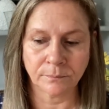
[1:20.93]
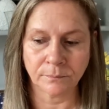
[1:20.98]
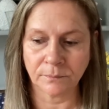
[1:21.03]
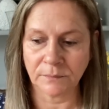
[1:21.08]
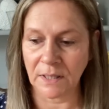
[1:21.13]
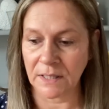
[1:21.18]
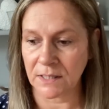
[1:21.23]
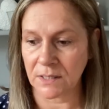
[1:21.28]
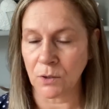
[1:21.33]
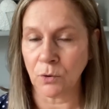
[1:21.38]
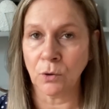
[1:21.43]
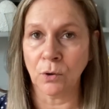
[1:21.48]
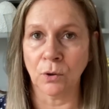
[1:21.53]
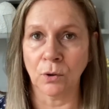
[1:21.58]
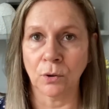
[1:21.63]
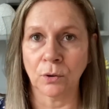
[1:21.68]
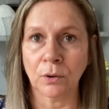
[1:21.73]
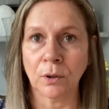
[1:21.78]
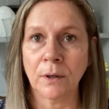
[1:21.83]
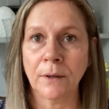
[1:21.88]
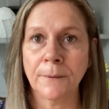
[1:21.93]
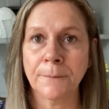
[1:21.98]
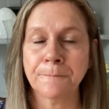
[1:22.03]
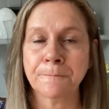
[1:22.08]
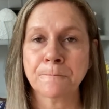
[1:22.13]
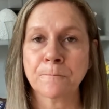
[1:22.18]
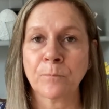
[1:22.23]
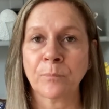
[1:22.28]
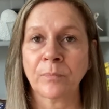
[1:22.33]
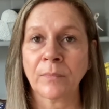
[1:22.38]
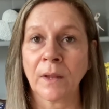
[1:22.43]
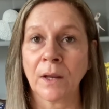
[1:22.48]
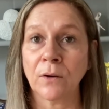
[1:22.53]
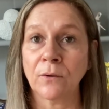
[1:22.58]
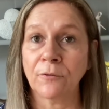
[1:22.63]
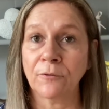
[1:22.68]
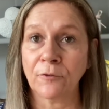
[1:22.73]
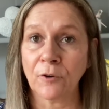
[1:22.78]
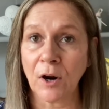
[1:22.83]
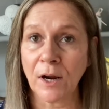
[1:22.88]
this haul.
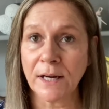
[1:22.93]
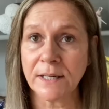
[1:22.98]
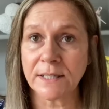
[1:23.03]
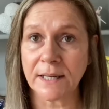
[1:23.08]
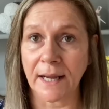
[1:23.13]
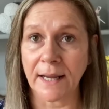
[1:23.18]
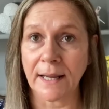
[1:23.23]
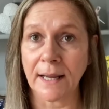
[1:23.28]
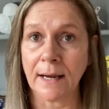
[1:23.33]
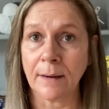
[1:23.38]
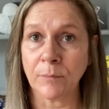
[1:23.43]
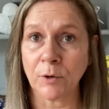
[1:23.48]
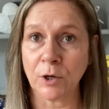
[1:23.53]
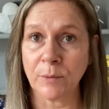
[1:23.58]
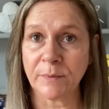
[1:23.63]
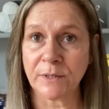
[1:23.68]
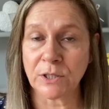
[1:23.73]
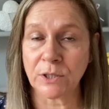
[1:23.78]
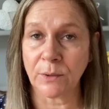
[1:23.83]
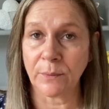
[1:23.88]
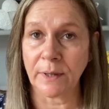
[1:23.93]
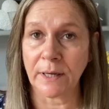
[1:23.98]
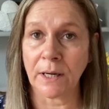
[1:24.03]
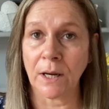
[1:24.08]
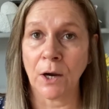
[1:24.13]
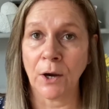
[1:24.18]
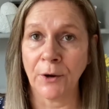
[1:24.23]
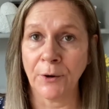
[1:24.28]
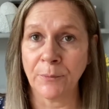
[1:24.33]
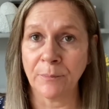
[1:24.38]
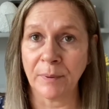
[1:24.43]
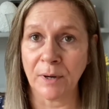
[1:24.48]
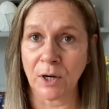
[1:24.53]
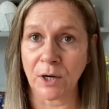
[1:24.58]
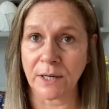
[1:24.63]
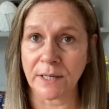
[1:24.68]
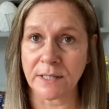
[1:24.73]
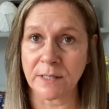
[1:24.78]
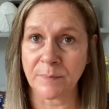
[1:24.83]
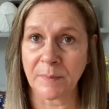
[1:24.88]
Friday, I'm going to be doing a Home
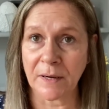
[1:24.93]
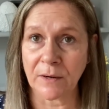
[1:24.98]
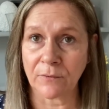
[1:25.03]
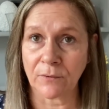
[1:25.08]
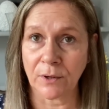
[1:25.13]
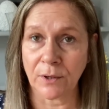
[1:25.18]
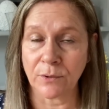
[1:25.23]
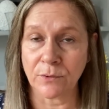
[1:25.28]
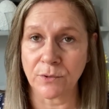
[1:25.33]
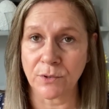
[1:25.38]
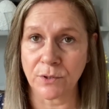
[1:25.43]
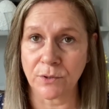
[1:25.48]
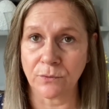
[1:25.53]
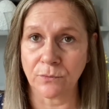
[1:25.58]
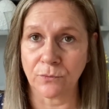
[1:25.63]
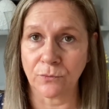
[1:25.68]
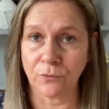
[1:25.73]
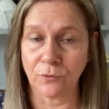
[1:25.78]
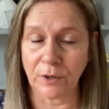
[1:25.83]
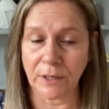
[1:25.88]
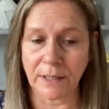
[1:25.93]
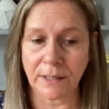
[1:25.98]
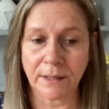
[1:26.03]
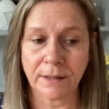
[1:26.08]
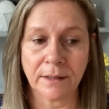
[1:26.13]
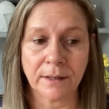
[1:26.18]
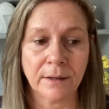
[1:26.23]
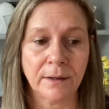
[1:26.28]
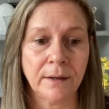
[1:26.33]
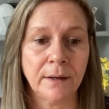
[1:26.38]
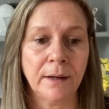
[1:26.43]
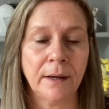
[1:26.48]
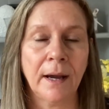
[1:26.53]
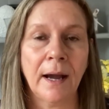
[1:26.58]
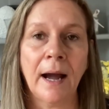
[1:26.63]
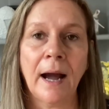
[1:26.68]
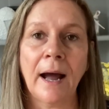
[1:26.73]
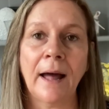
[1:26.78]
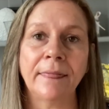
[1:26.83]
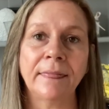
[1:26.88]
Bargains Pink Rose wreath,
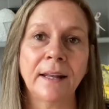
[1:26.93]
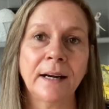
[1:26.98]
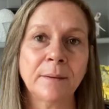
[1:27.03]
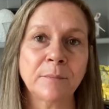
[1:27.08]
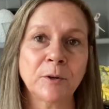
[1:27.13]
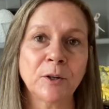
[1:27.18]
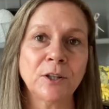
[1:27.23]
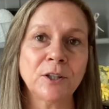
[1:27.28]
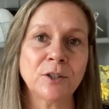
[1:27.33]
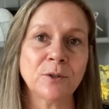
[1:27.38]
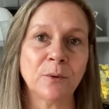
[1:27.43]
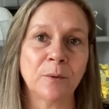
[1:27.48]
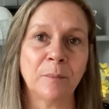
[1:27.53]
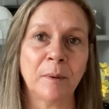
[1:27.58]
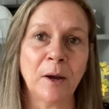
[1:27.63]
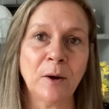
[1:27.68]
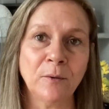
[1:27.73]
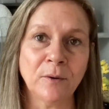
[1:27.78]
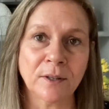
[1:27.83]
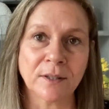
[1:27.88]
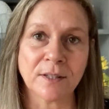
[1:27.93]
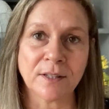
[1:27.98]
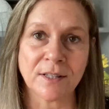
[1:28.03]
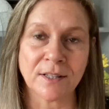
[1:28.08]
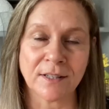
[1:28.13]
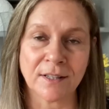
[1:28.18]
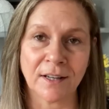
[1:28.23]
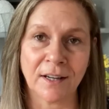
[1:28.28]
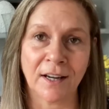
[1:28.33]
and then I'm going to do a bonus